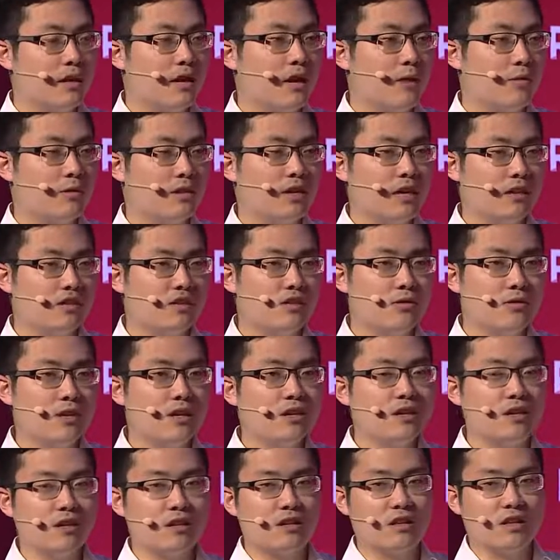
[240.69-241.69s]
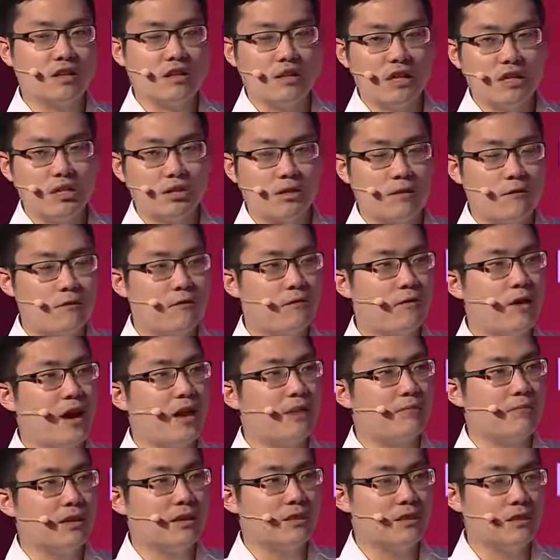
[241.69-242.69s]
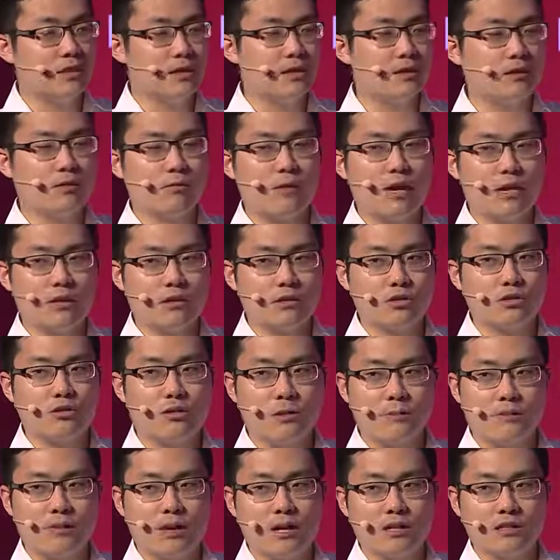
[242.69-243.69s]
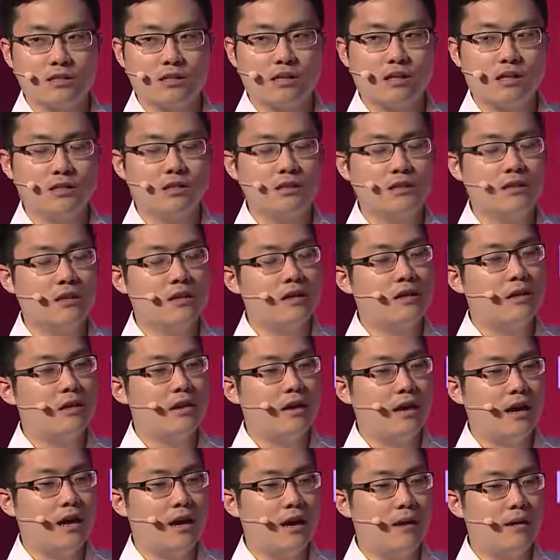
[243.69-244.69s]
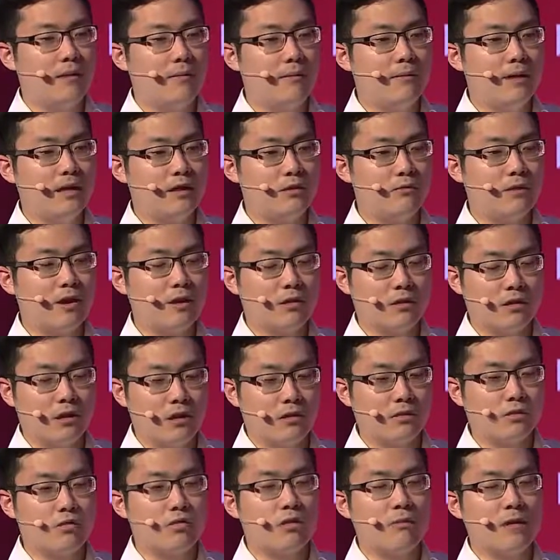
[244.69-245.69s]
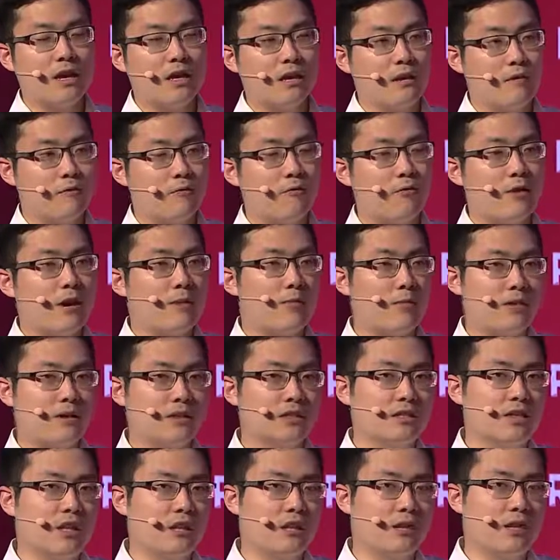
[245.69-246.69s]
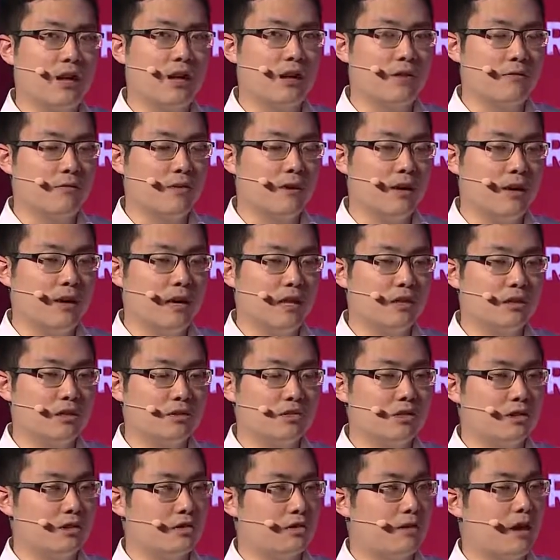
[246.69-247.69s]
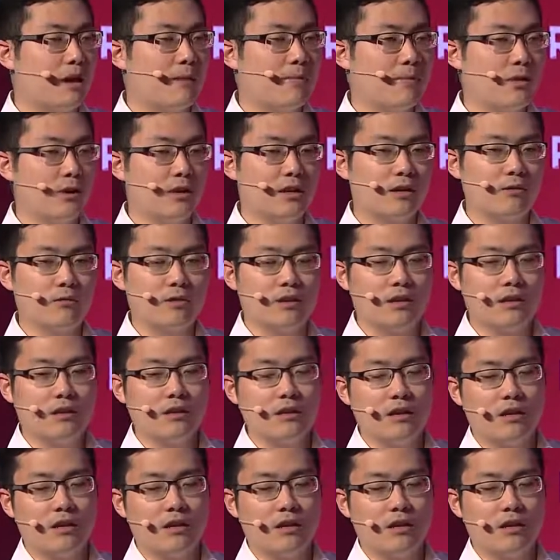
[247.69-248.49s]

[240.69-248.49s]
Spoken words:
What that's doing is that's essentially fragmenting the regulatory process and the rulemaking frameworks that a lot of industries are operating within.